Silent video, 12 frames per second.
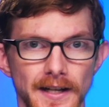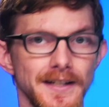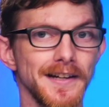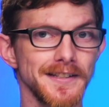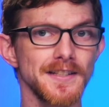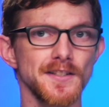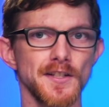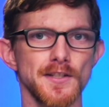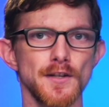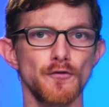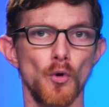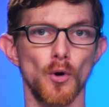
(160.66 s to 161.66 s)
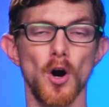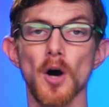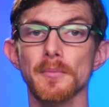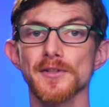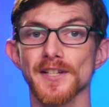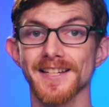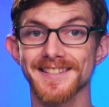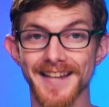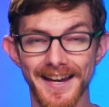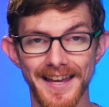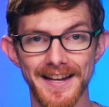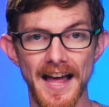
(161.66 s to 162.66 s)
In 1964, almost a
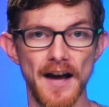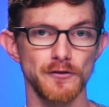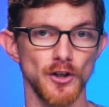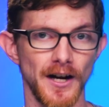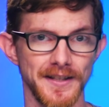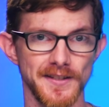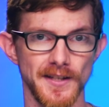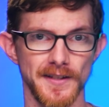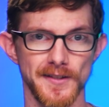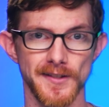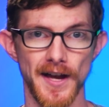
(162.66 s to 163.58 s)
decade after Einstein's